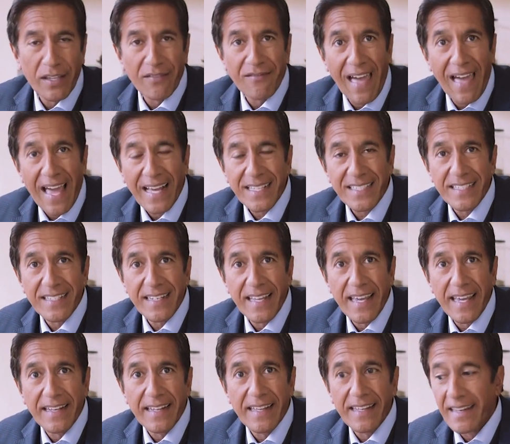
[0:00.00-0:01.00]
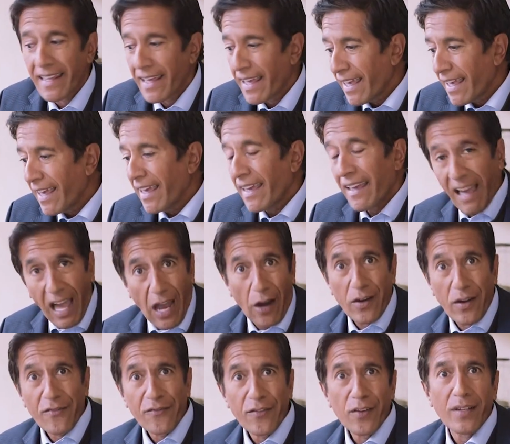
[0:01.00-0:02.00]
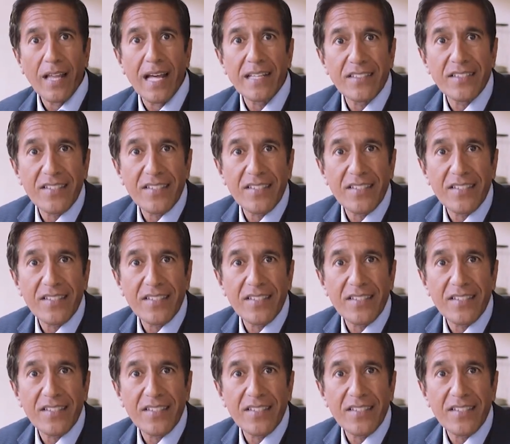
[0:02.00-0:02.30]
vaccinated, I already feel a lot